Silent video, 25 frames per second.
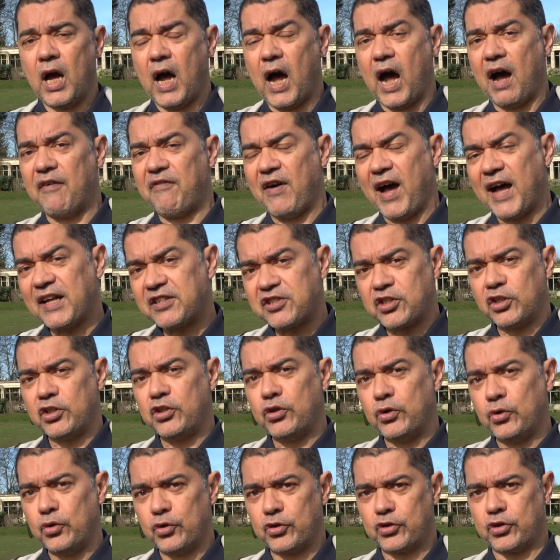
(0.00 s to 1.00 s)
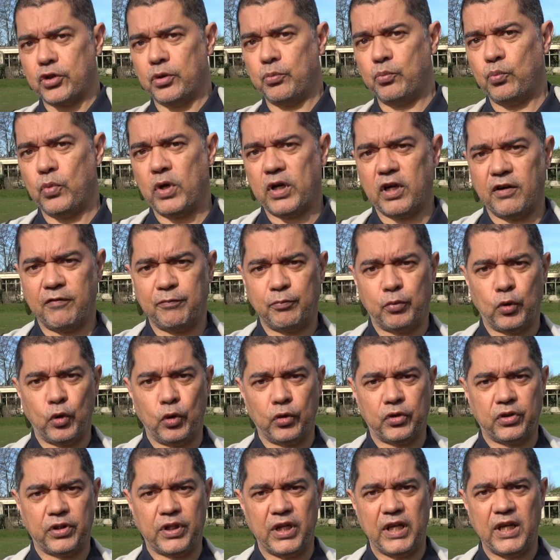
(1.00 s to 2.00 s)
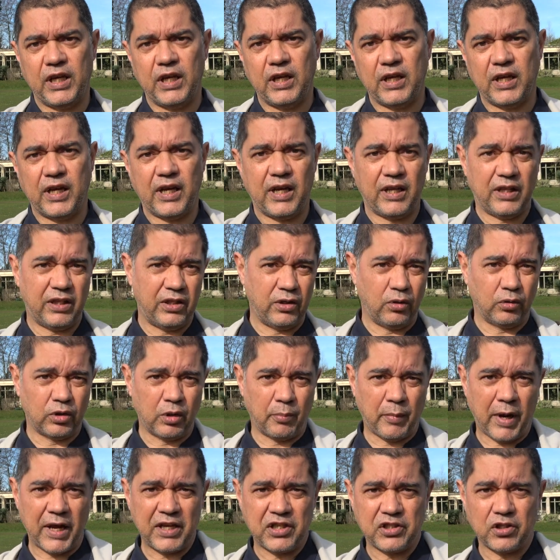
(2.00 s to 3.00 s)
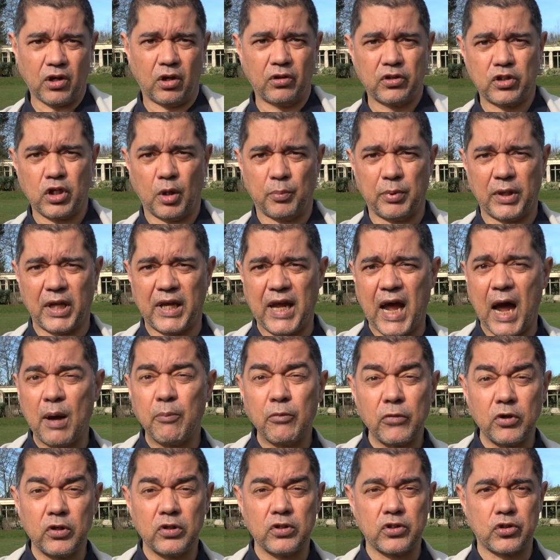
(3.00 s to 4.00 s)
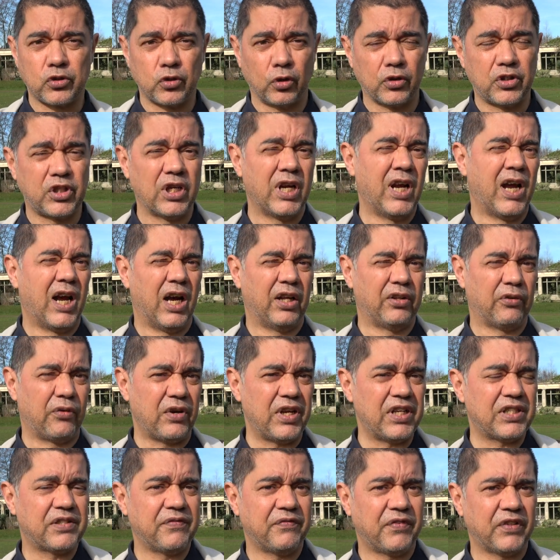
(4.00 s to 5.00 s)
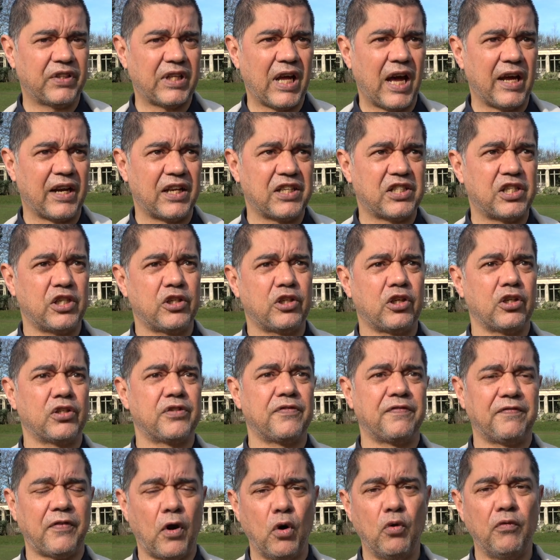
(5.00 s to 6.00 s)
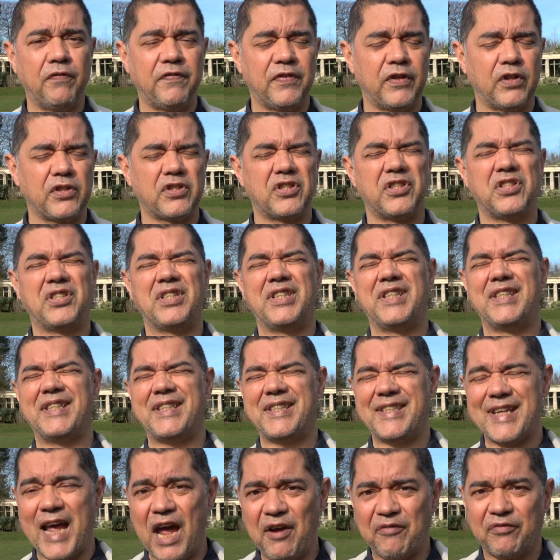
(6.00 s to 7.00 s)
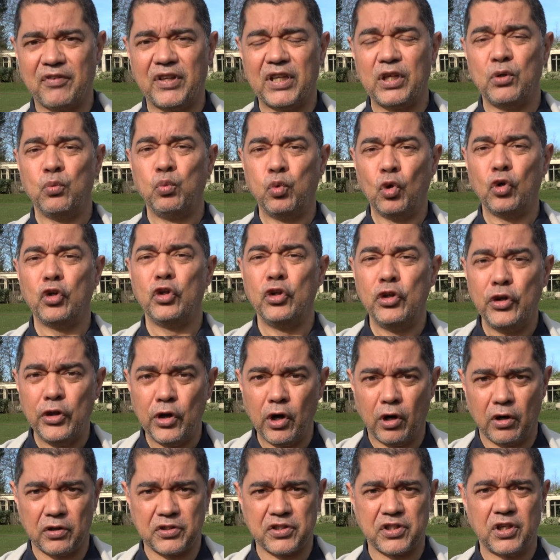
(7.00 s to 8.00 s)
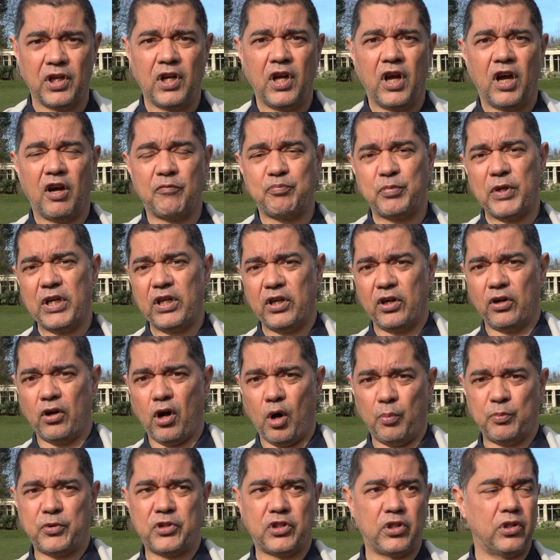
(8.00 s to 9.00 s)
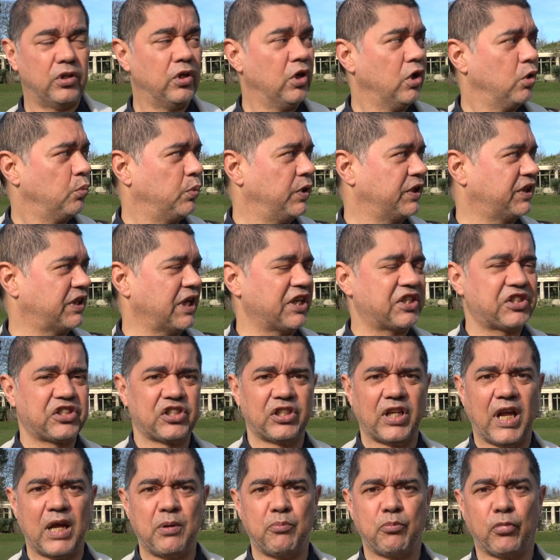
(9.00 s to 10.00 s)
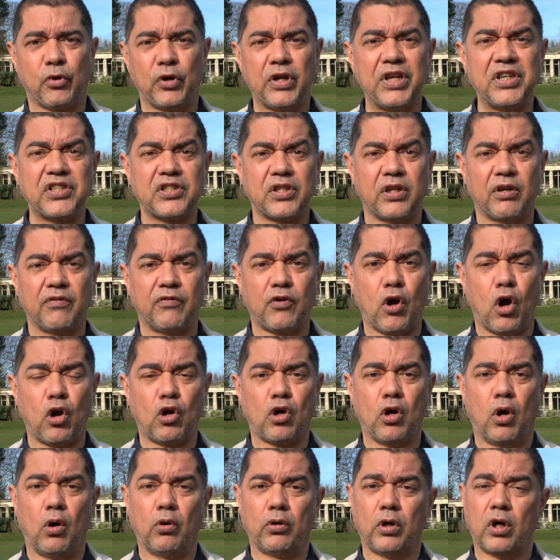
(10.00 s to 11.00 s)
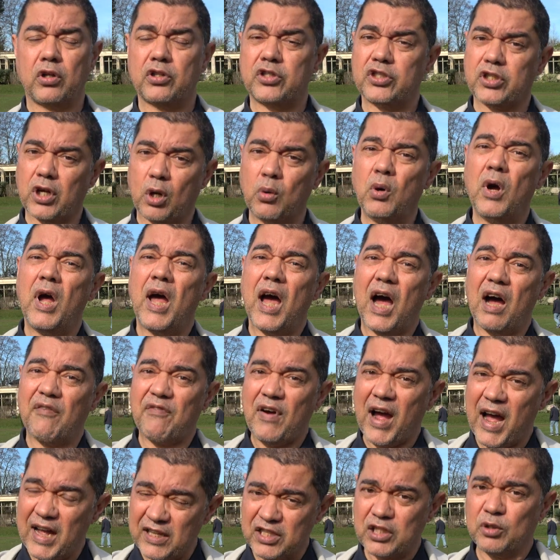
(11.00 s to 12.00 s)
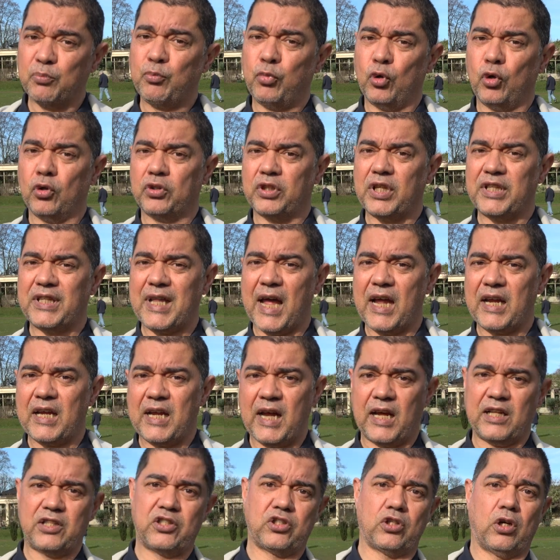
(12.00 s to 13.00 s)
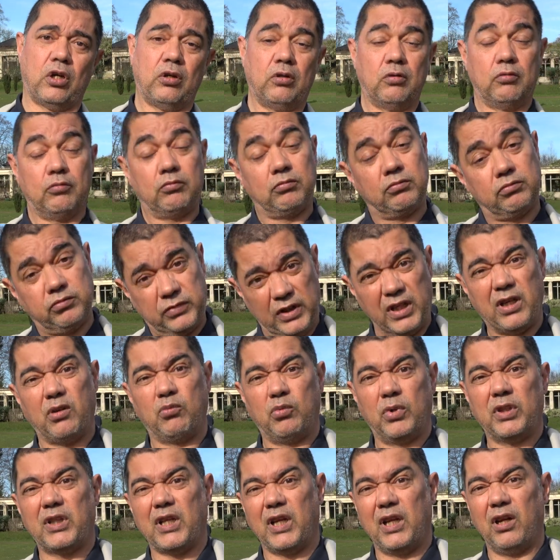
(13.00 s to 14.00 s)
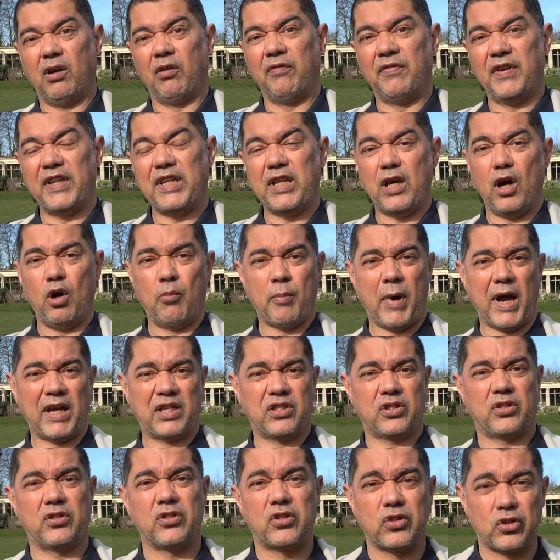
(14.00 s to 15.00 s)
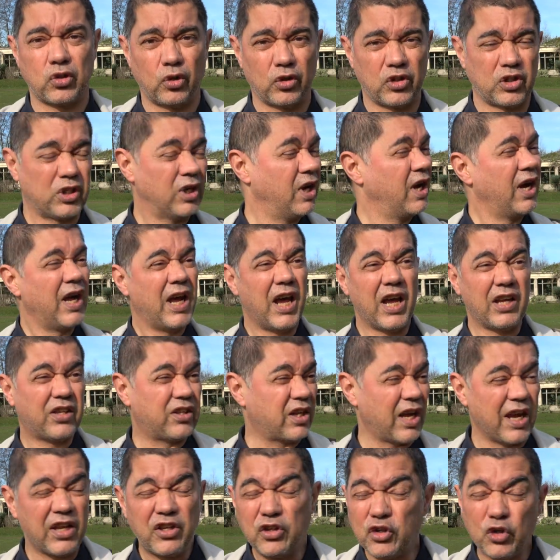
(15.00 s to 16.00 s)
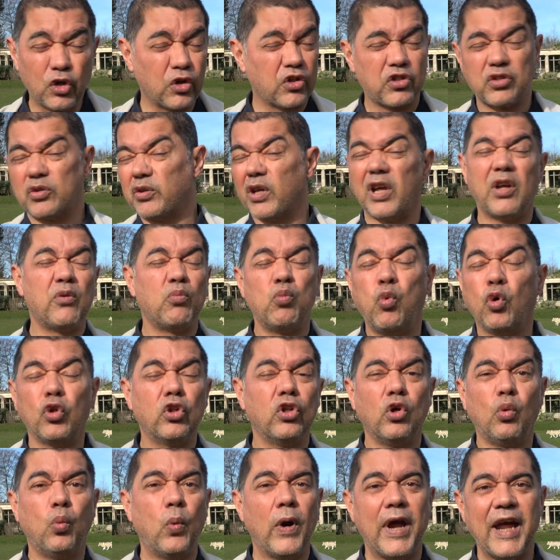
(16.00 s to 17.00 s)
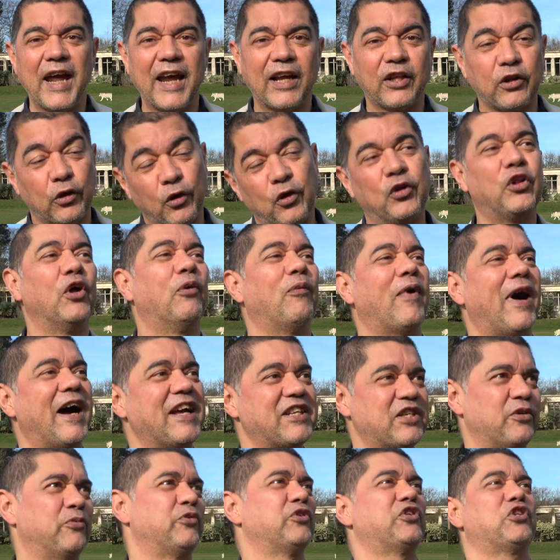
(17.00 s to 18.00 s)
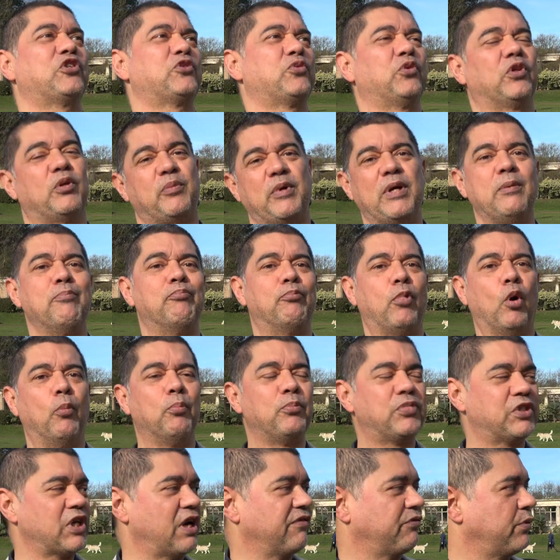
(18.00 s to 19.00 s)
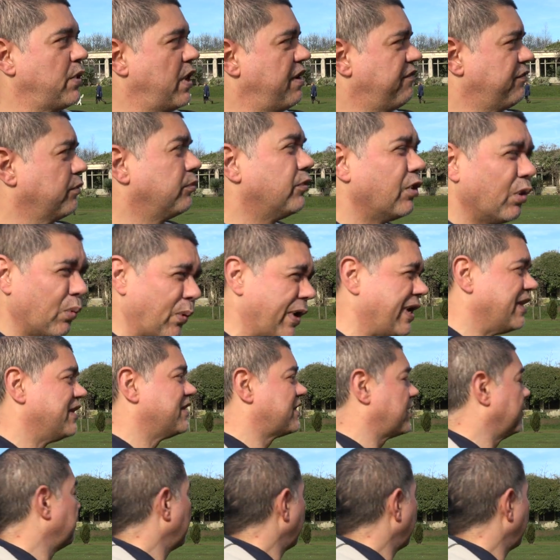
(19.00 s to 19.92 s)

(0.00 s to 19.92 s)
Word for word: I've had to use them when I've put the, uh, you know, the mics on top of the camera and such. And the reason for that is because foam filters definitely would not have been an option with this slight breeze that I've got going on. So I've had to put the dead cats on you know, with the little video mics and such, it, it just, it wouldn't have worked. Otherwise, it would just would have been bumps everywhere from the wind.